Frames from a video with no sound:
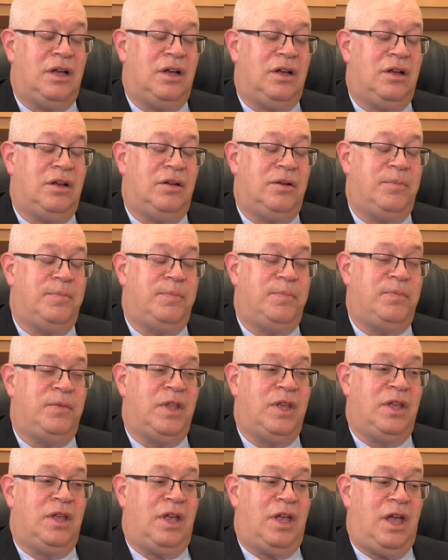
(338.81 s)

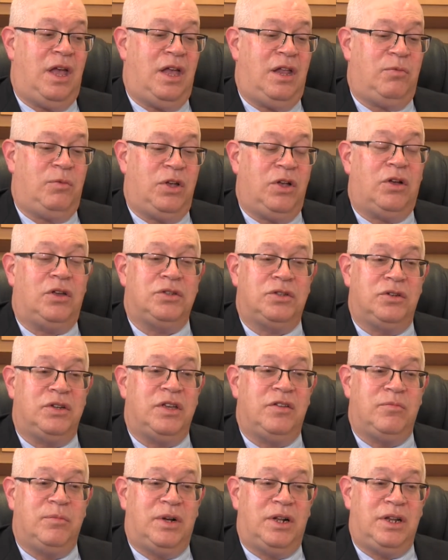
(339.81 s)
And we also
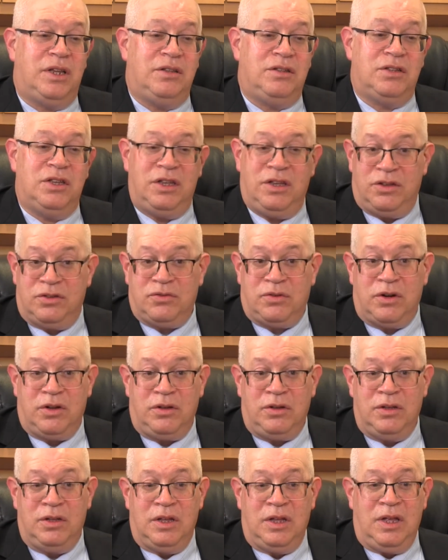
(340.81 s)
give money to
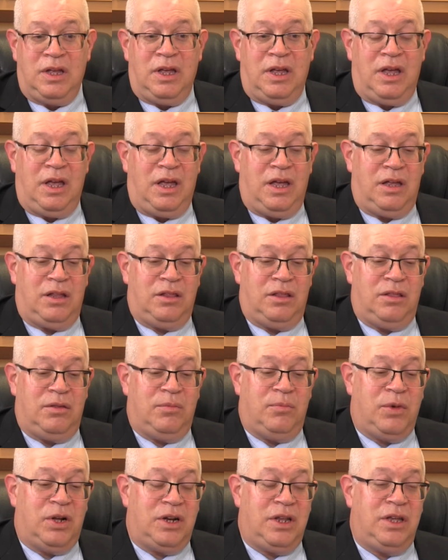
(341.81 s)
Israel, and
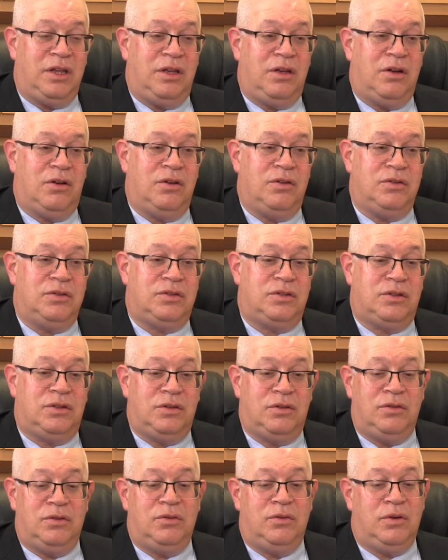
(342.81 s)
the money goes
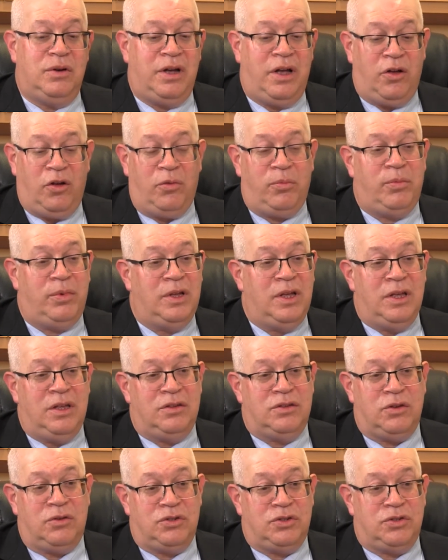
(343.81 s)
to help
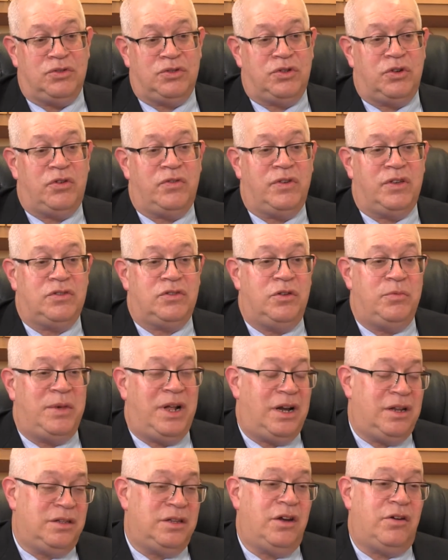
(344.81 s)
social service,
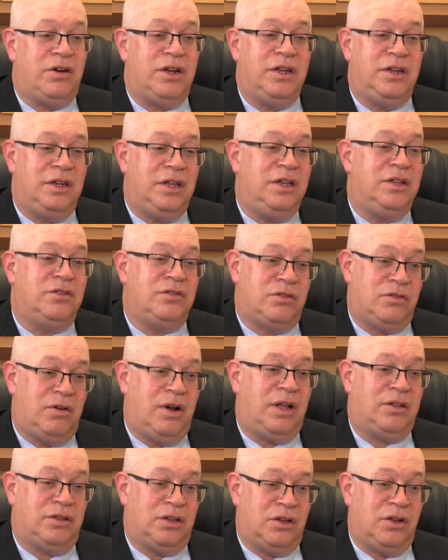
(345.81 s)
humanitarian needs
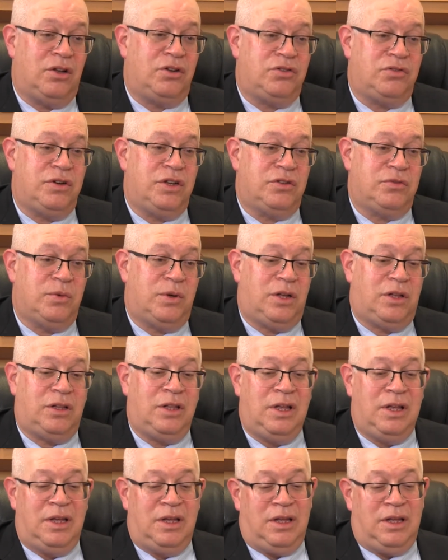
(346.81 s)
throughout the country as well.